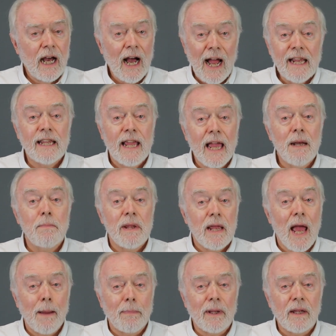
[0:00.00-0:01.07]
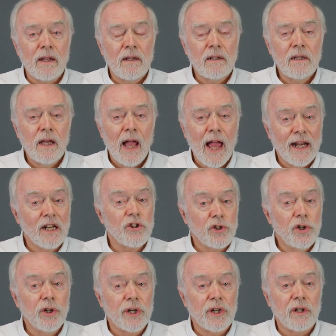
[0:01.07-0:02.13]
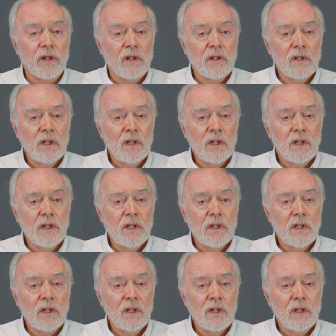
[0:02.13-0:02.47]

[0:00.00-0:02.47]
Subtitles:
I can be happy, and it's good,